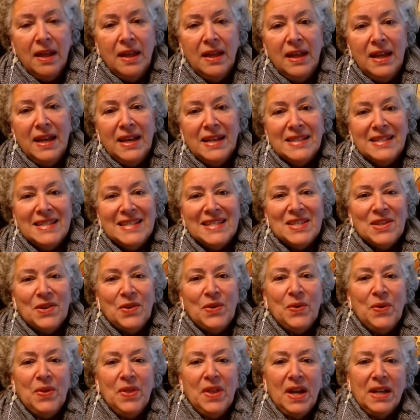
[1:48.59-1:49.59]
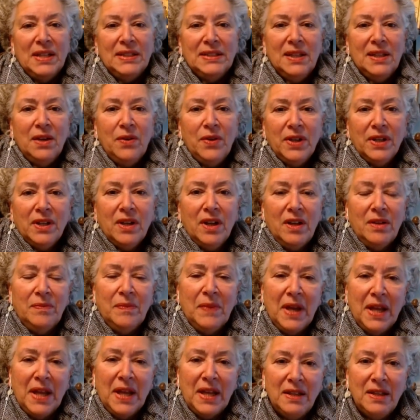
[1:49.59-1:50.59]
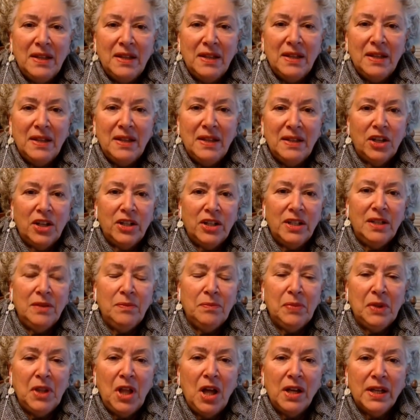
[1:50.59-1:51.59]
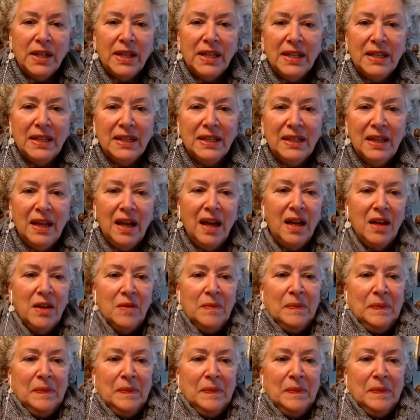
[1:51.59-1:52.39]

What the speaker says: And so that's how I got my start in blogging.